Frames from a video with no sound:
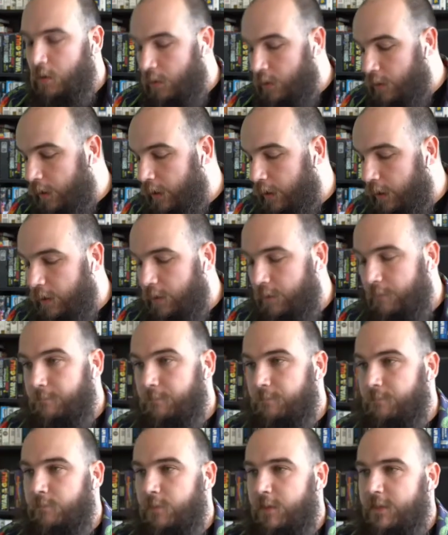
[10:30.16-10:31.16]
I
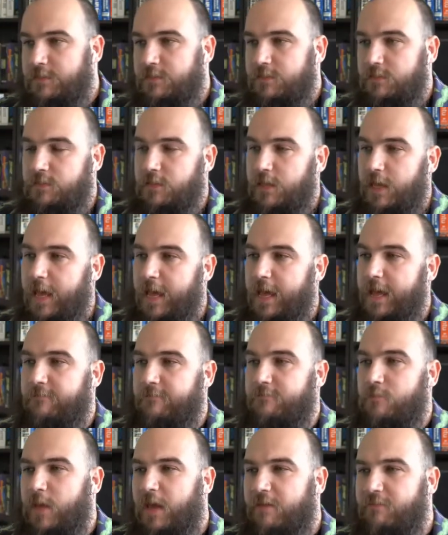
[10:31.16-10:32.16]

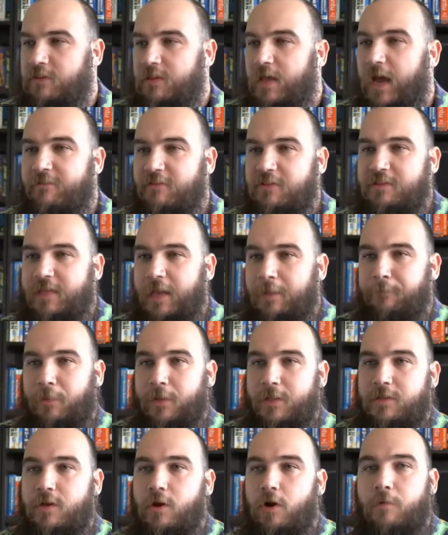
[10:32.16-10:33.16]
have a
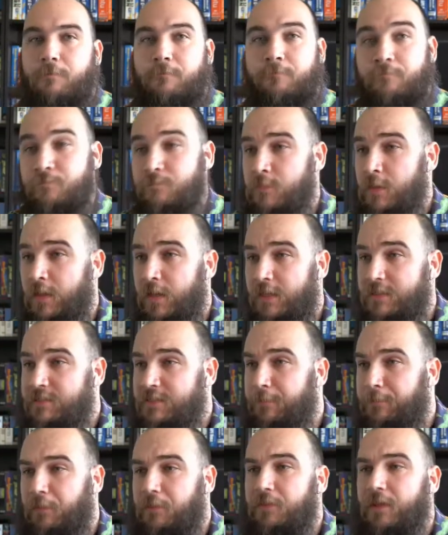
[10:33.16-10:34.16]
template here, a
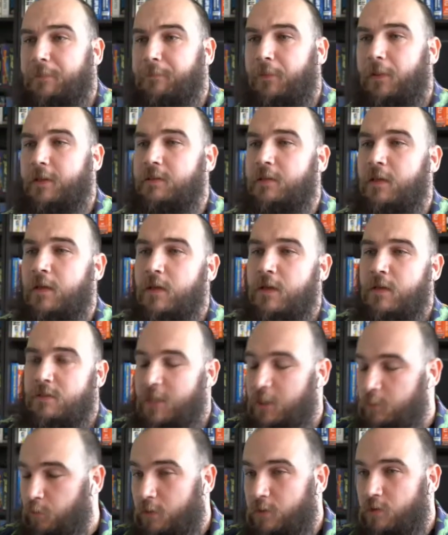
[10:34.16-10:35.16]
simple template
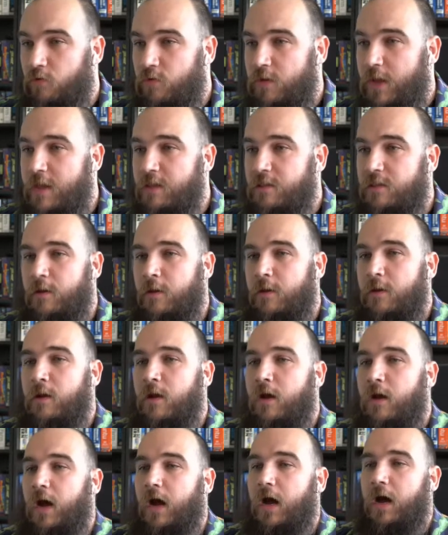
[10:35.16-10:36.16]
that will create
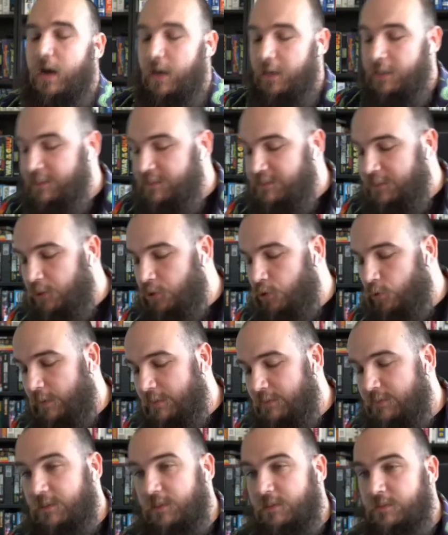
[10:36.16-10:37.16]
an EC2
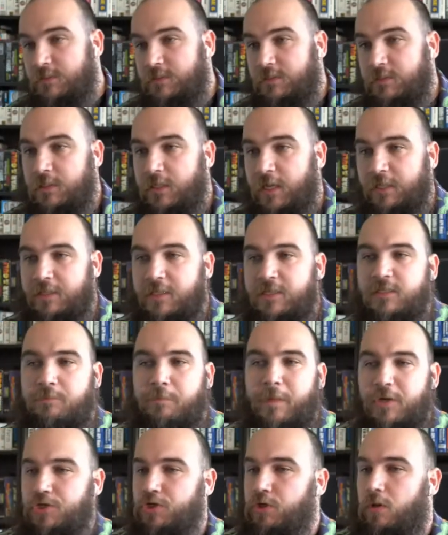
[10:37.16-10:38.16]
instance, nothing
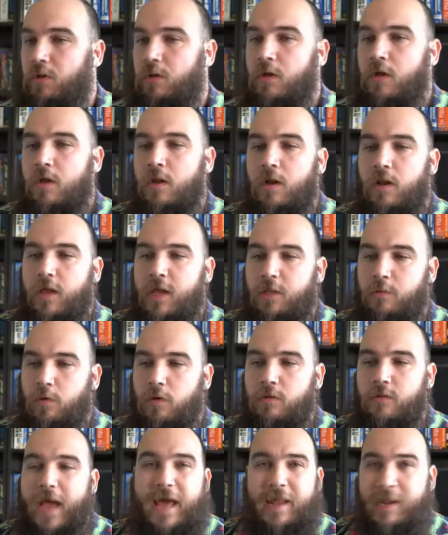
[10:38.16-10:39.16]
special. It
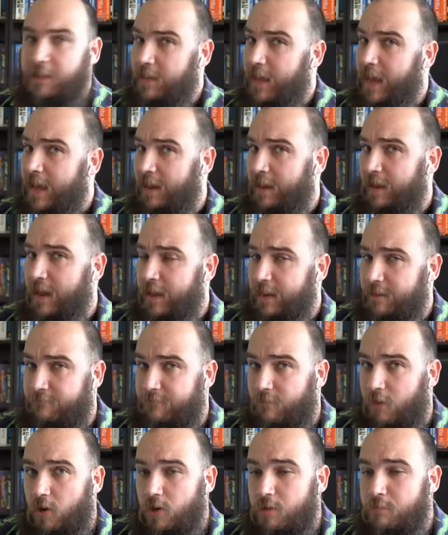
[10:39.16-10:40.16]
will add a
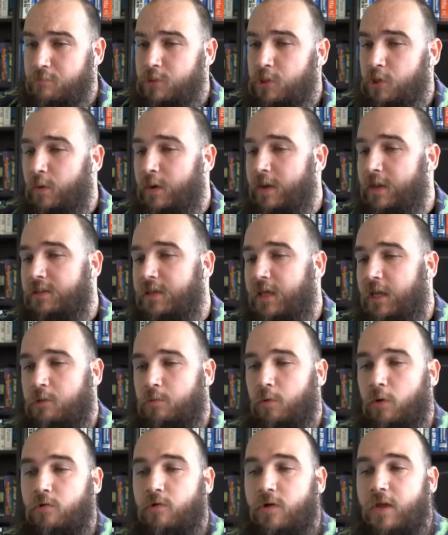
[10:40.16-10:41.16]
volume to it, and it
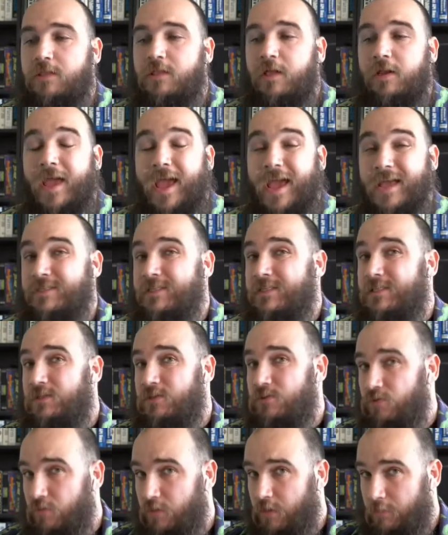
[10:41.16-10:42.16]
will create an
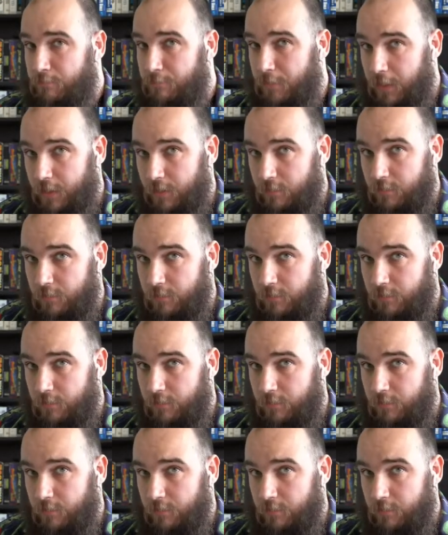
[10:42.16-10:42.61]
S3 bucket.